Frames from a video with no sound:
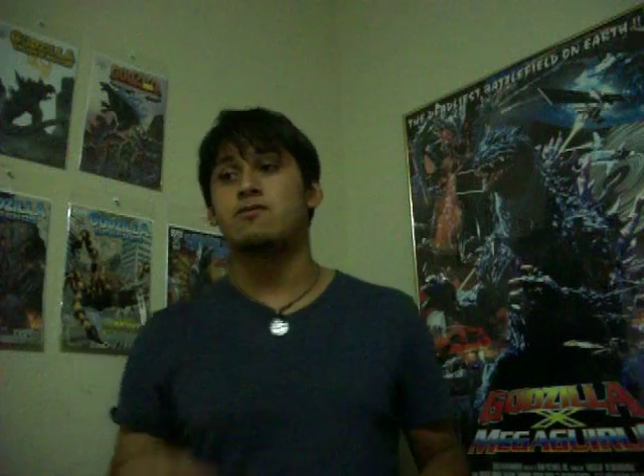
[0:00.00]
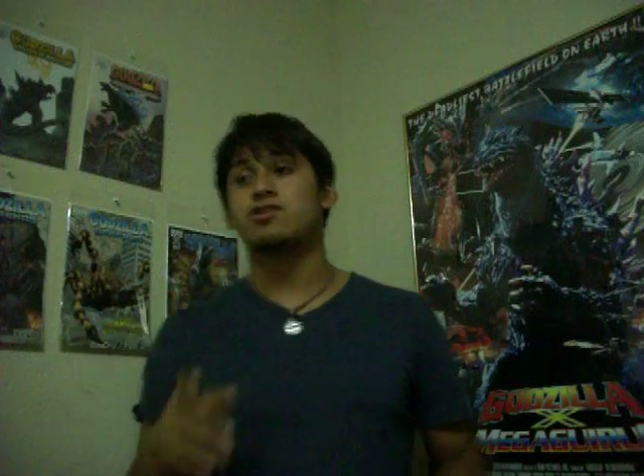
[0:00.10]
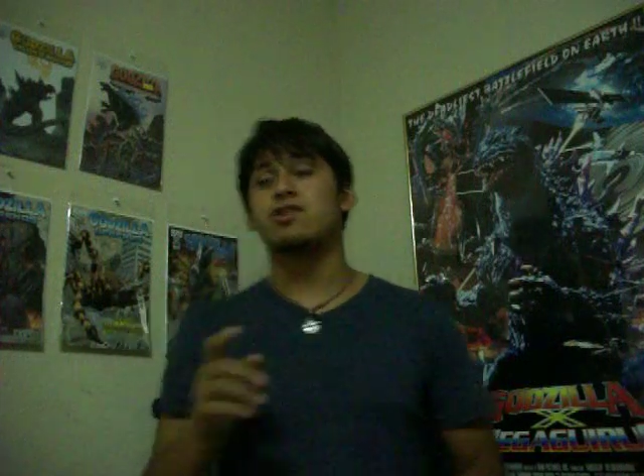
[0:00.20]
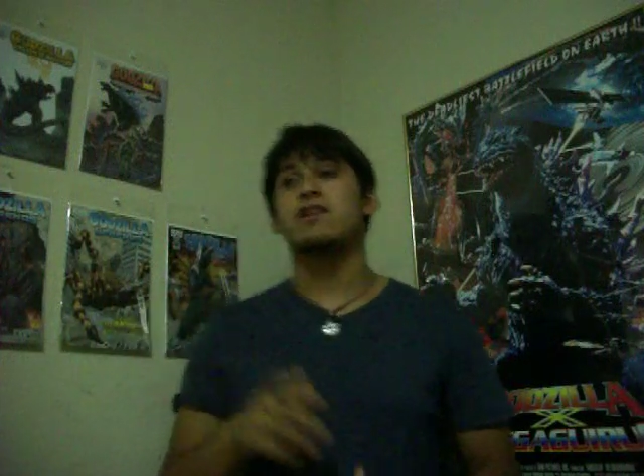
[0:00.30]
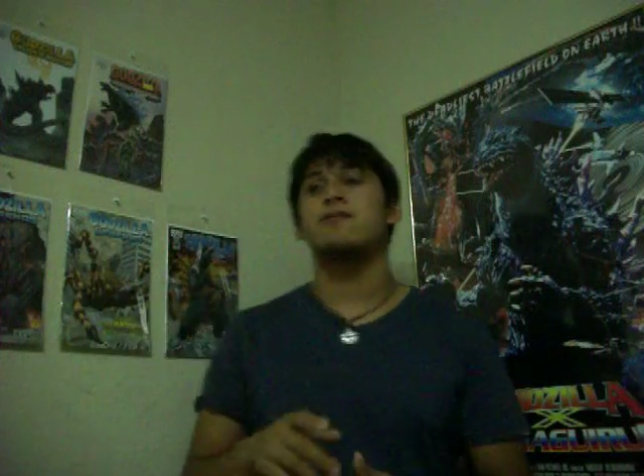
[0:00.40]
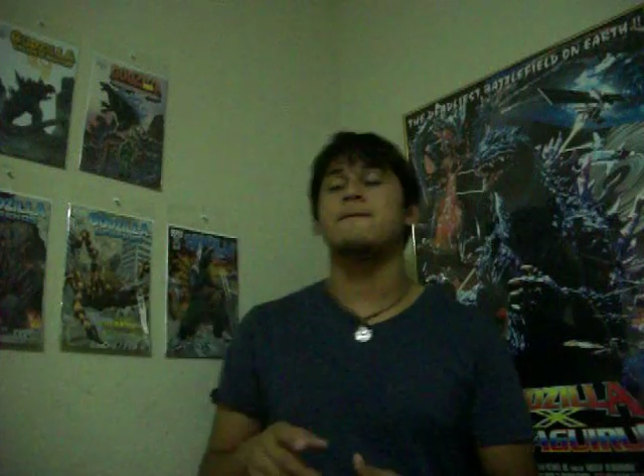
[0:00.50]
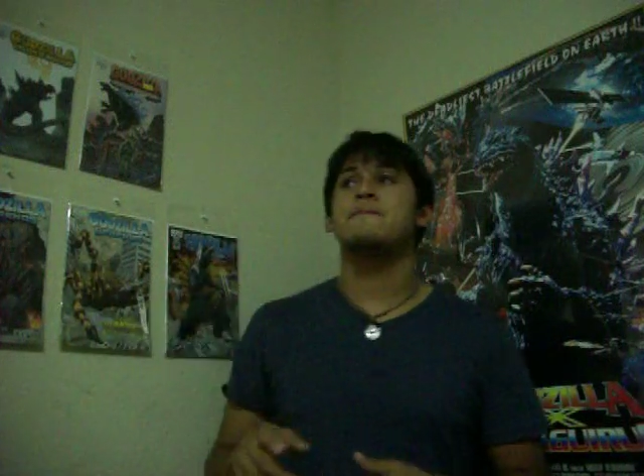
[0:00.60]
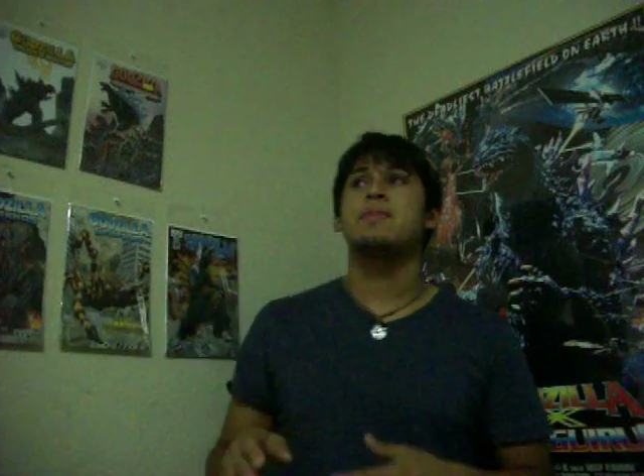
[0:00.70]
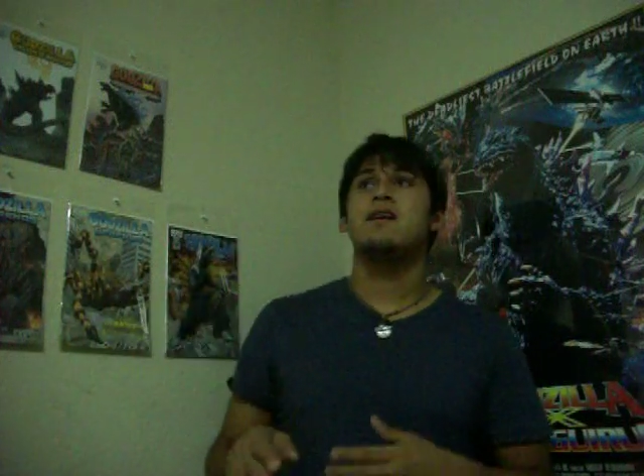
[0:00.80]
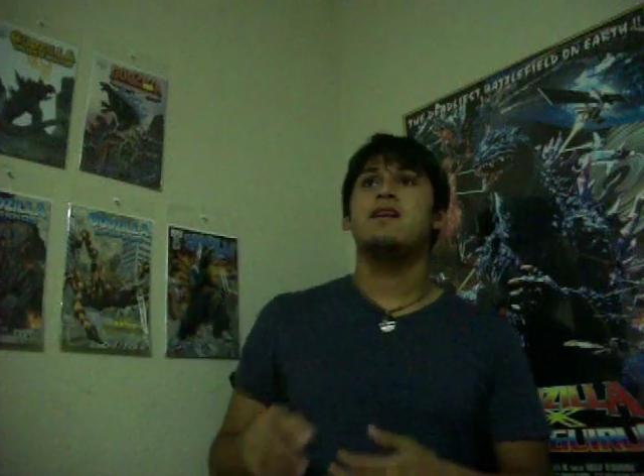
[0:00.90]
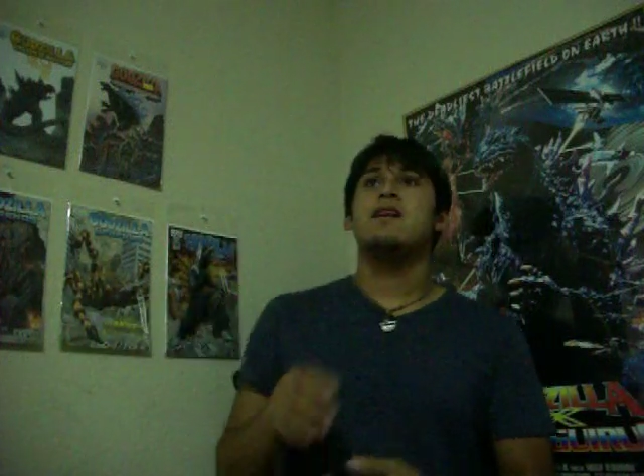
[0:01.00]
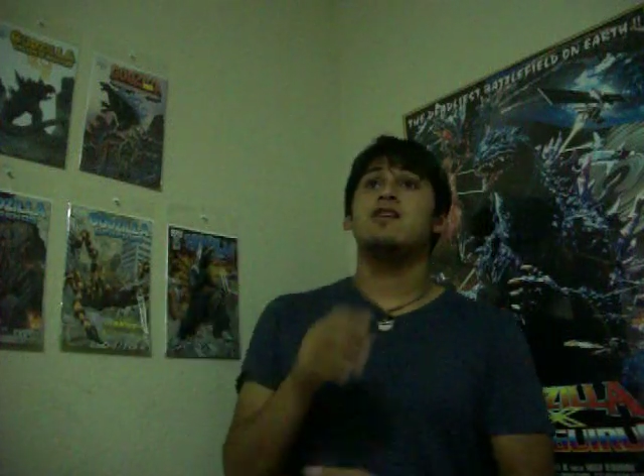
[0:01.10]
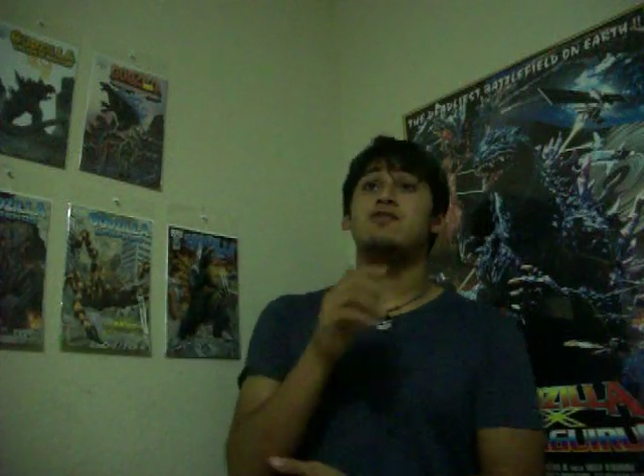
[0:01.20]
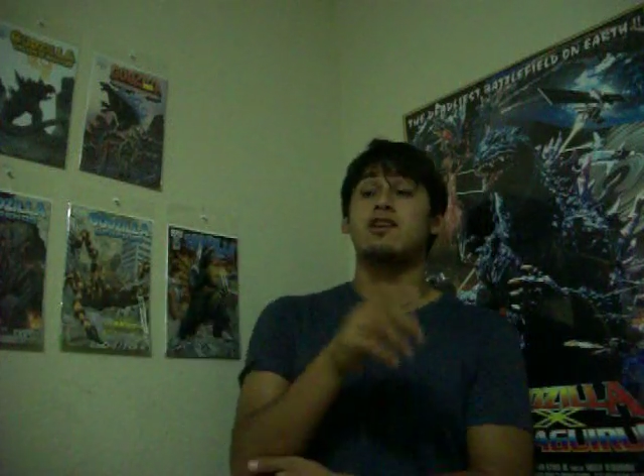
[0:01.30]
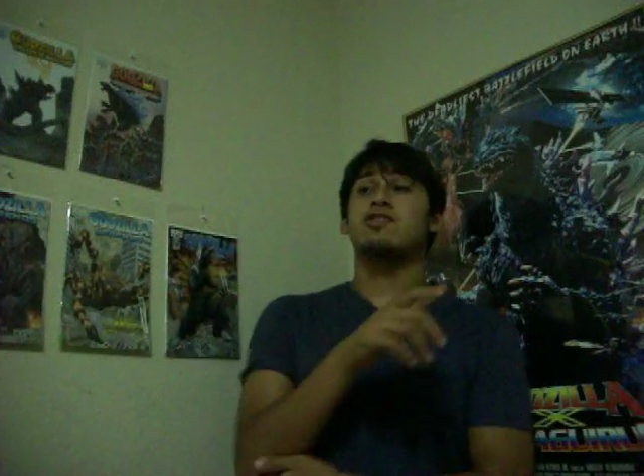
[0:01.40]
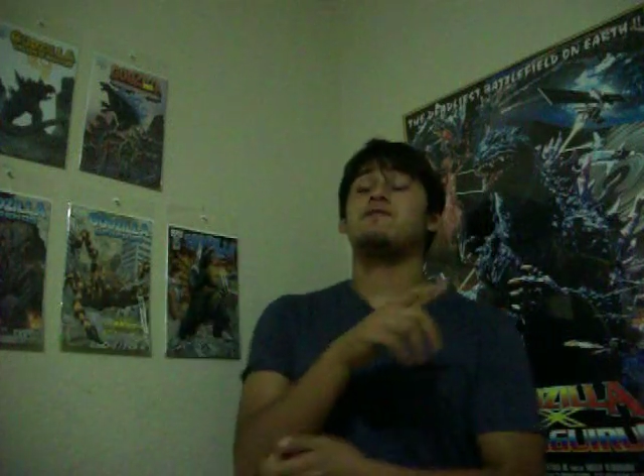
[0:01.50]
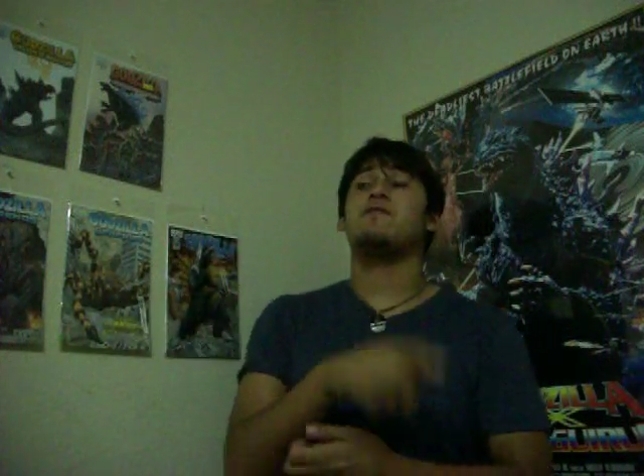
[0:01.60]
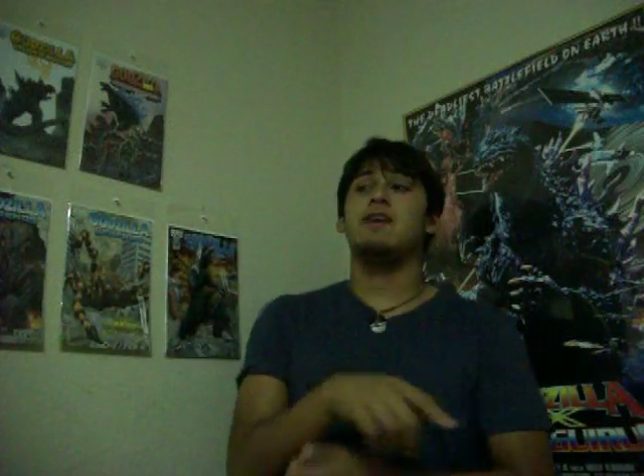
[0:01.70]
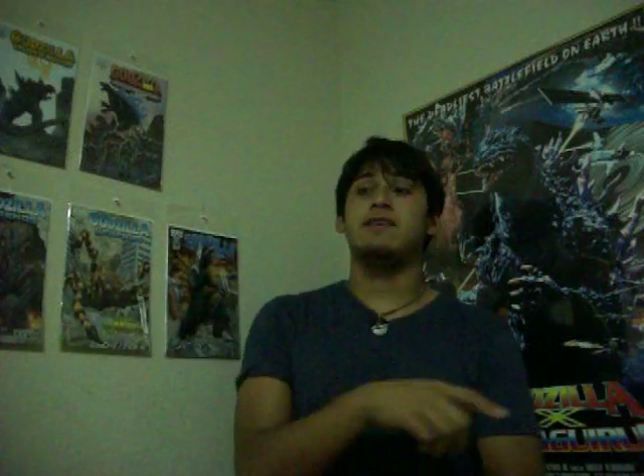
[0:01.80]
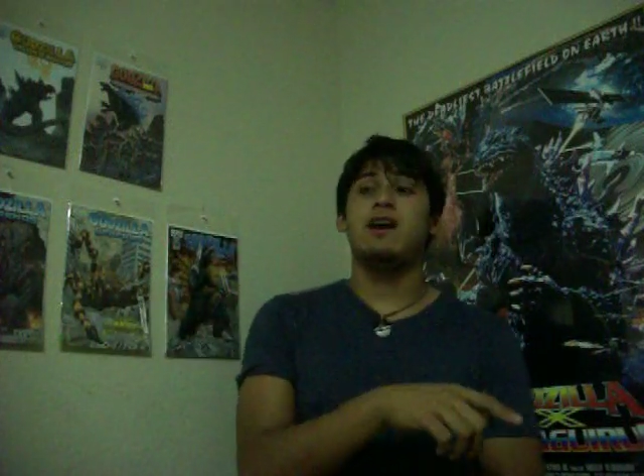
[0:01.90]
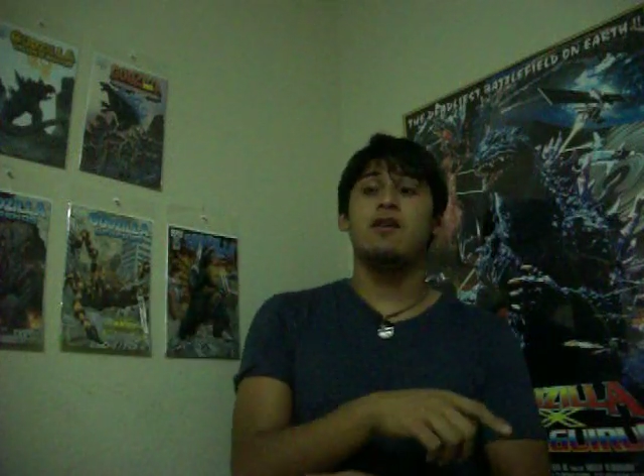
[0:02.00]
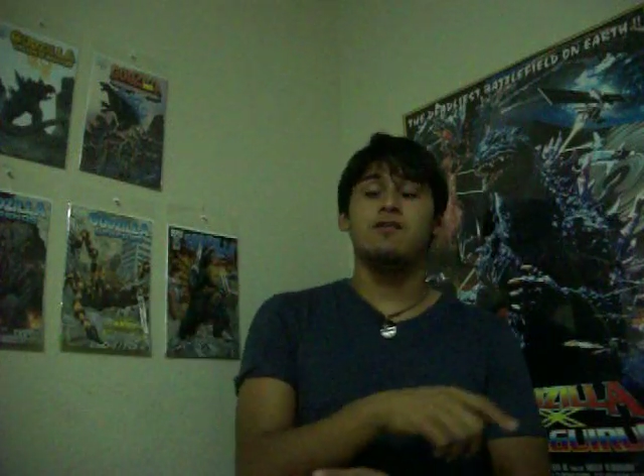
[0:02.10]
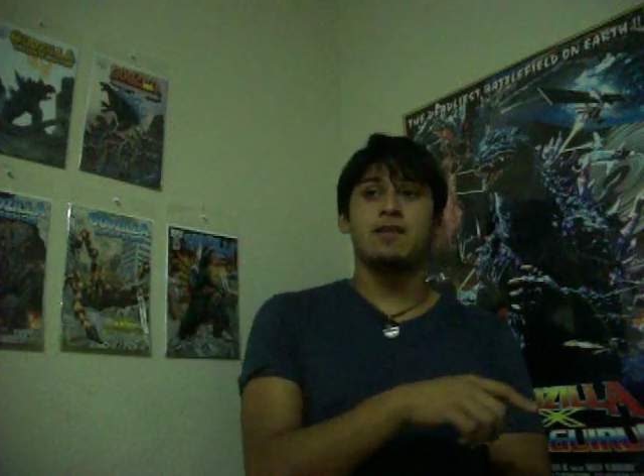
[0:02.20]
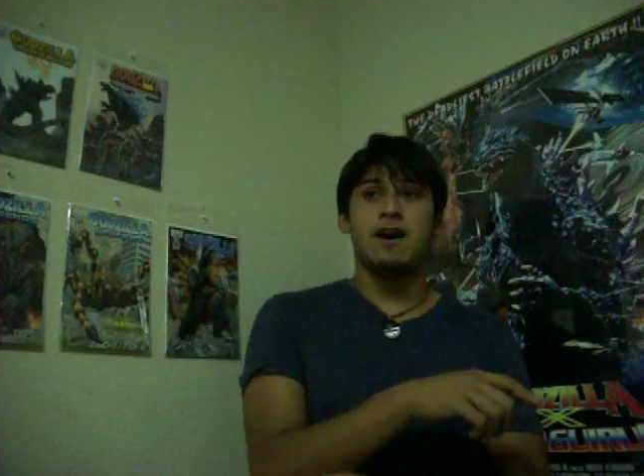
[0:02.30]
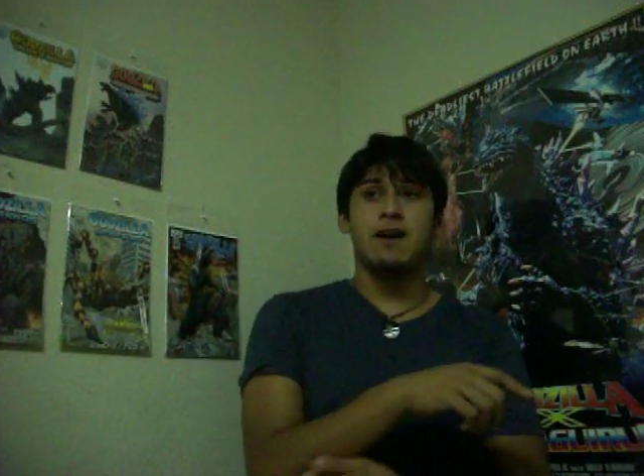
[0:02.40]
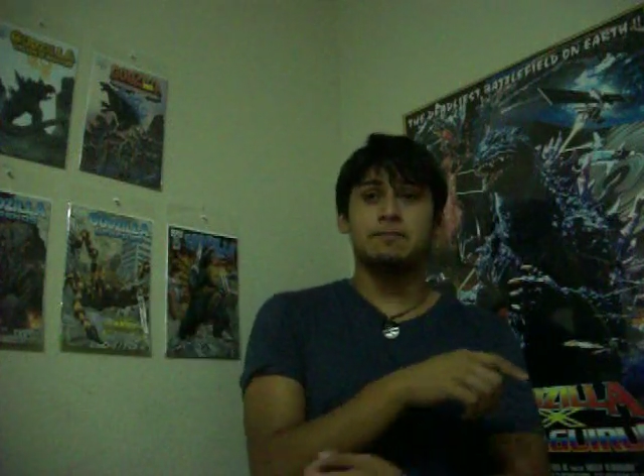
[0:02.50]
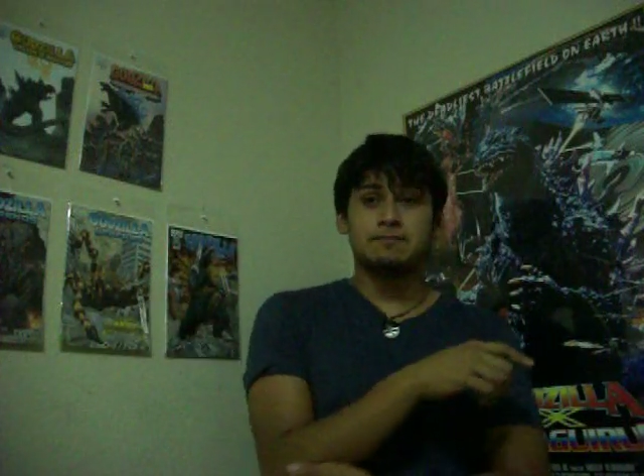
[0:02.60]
which later you actually find out that,